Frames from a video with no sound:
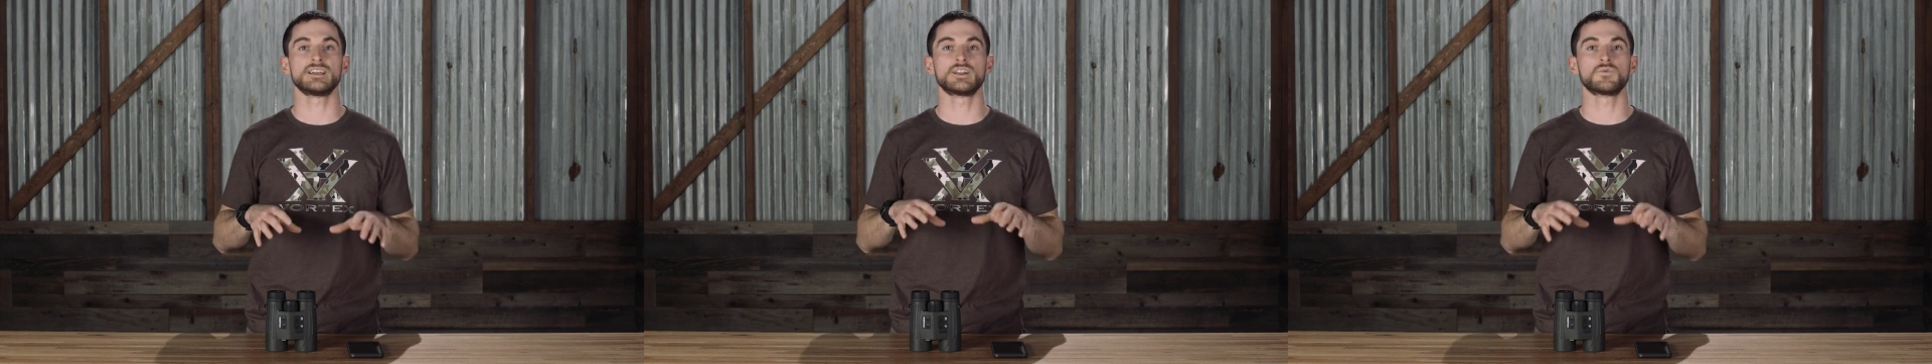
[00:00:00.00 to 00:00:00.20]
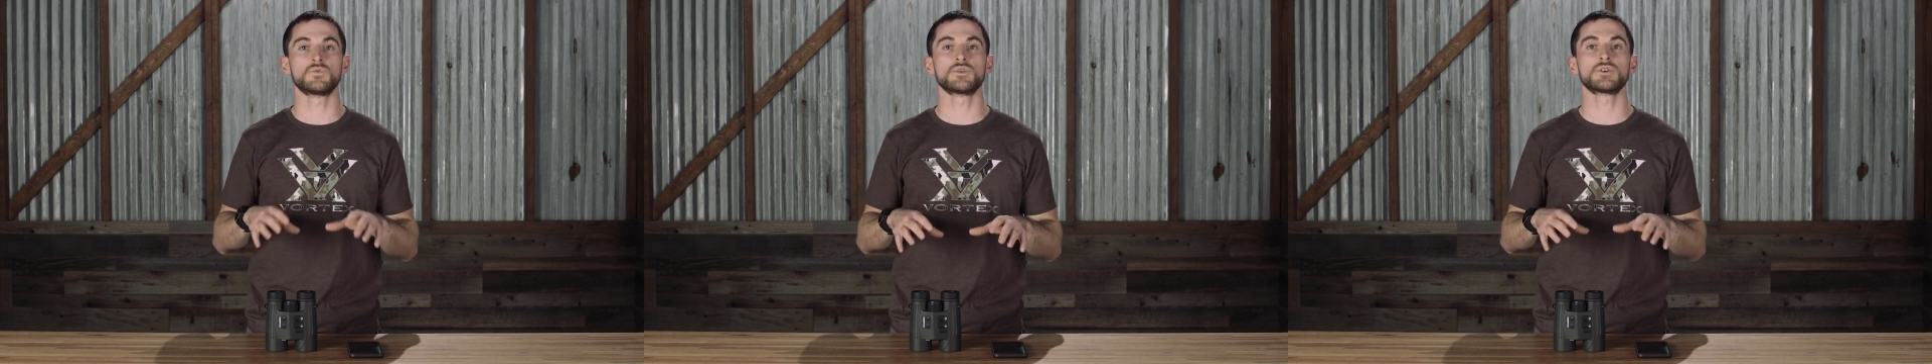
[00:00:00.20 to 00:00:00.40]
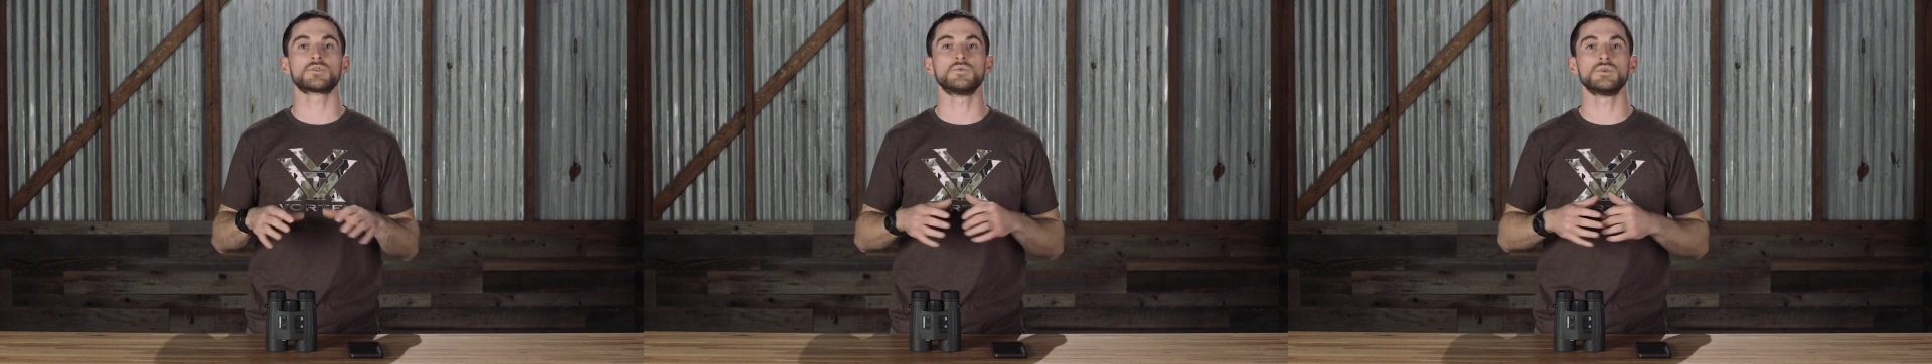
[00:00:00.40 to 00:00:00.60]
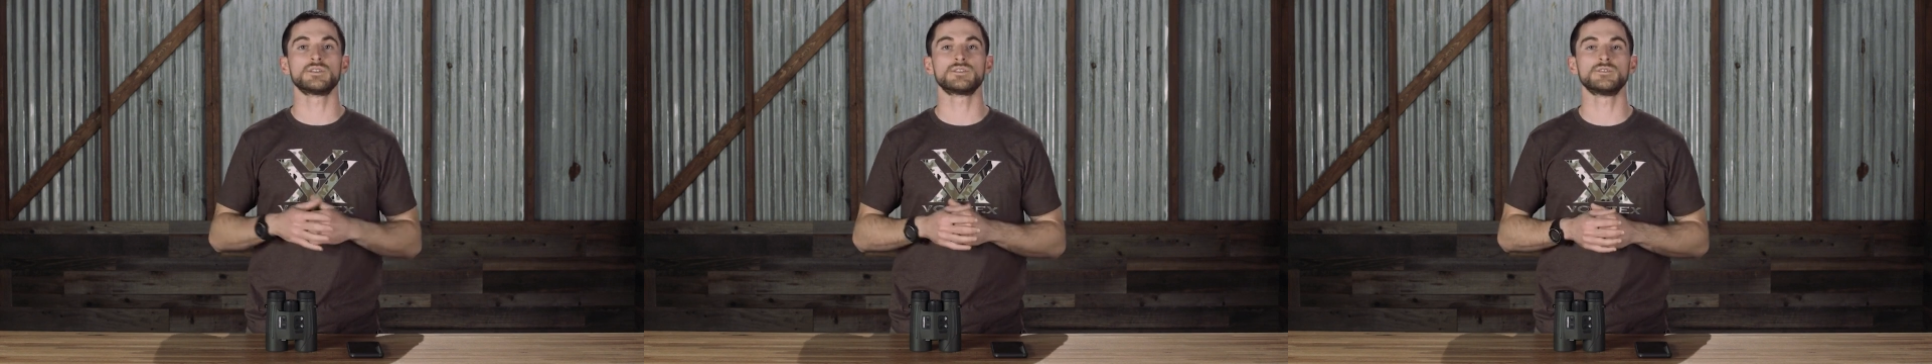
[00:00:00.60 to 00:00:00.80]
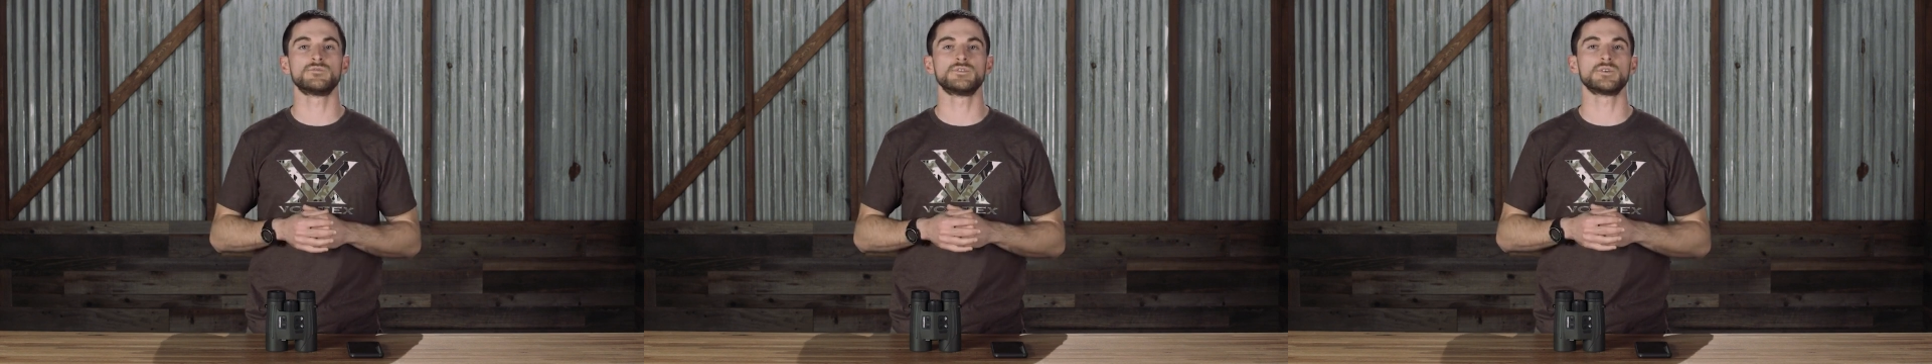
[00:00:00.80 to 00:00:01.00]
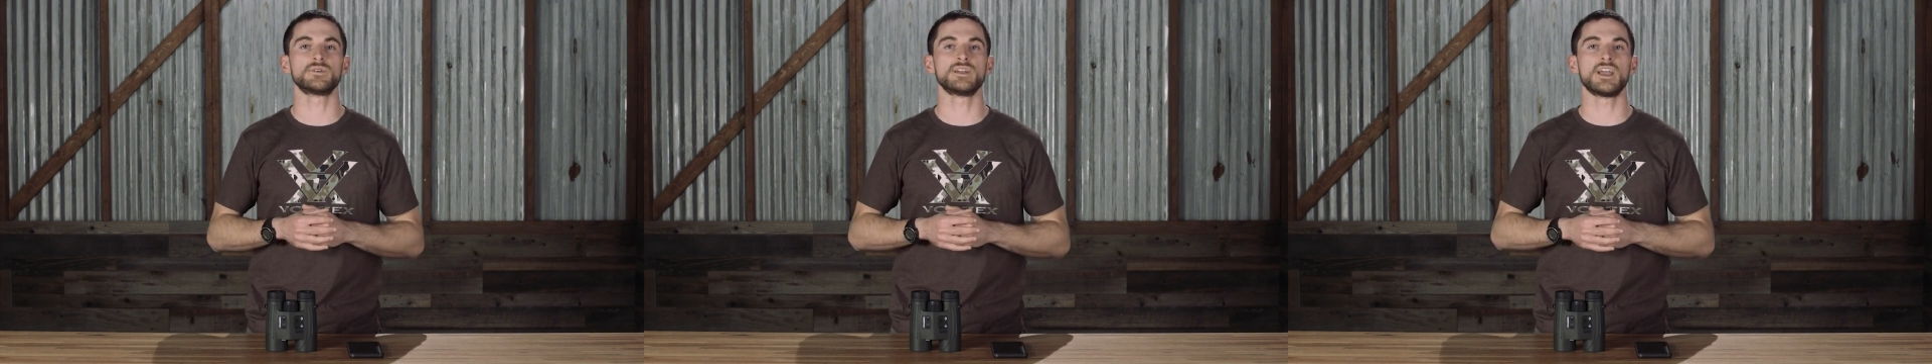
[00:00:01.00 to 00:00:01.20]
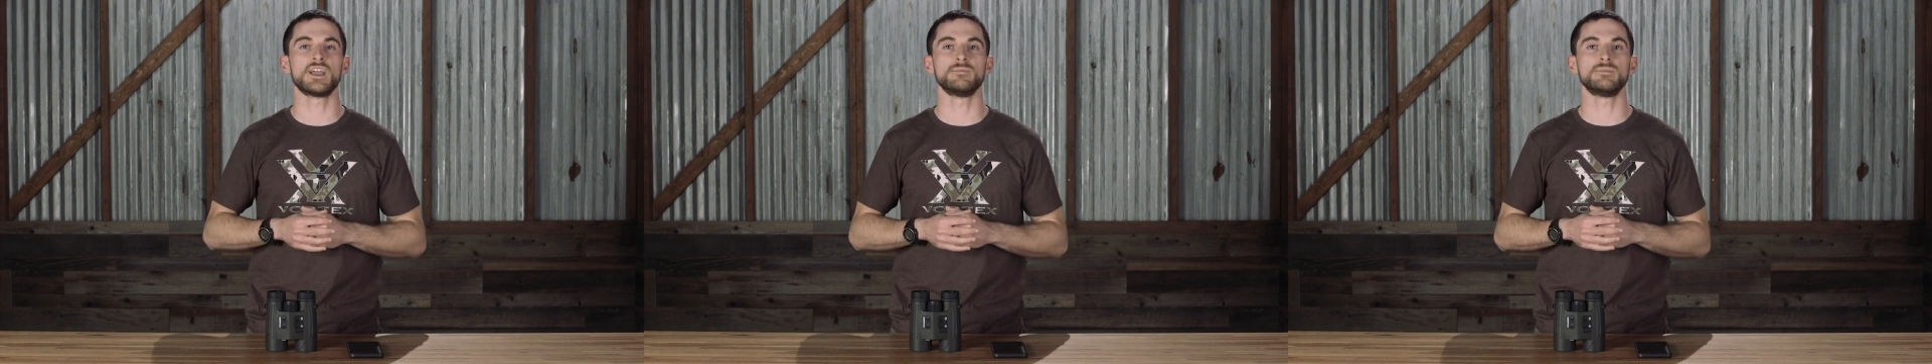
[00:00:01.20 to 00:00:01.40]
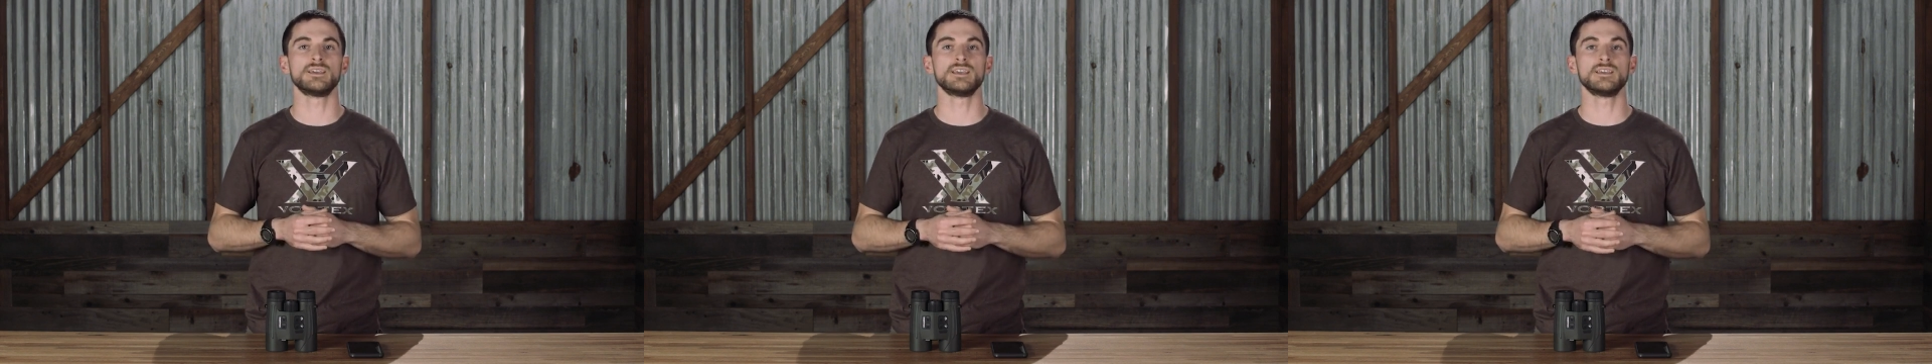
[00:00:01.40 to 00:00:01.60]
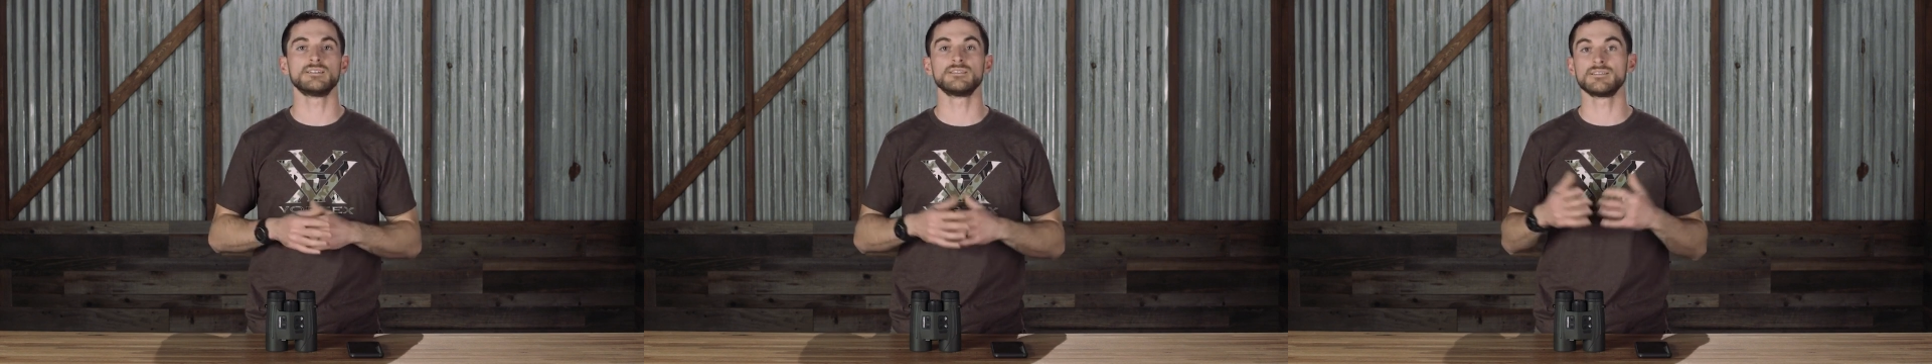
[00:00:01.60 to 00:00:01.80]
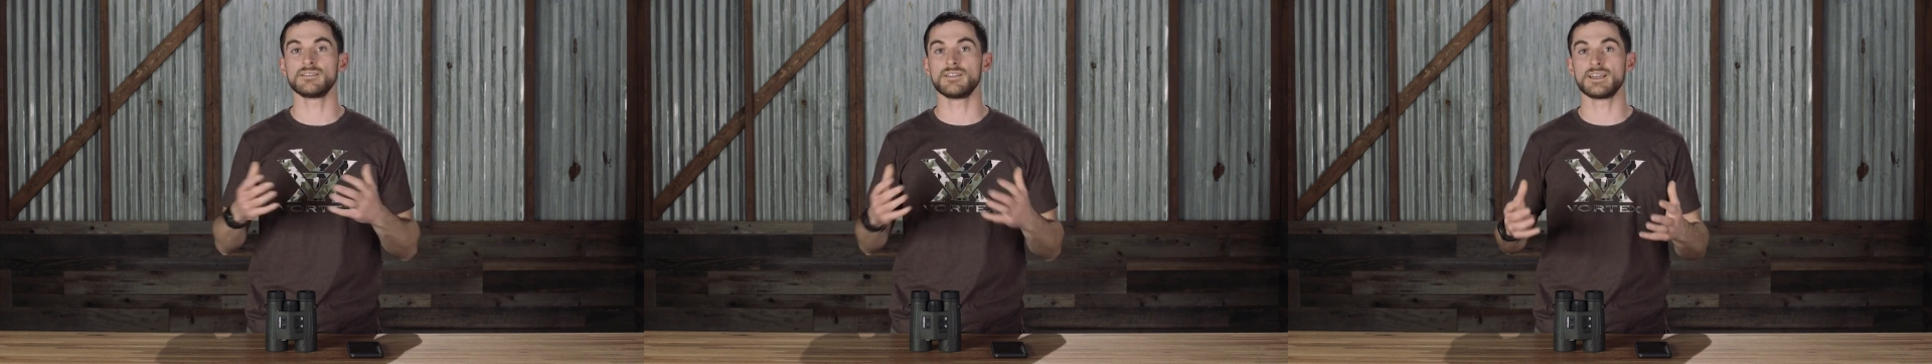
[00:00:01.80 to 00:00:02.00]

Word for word: and work with the Fury AB,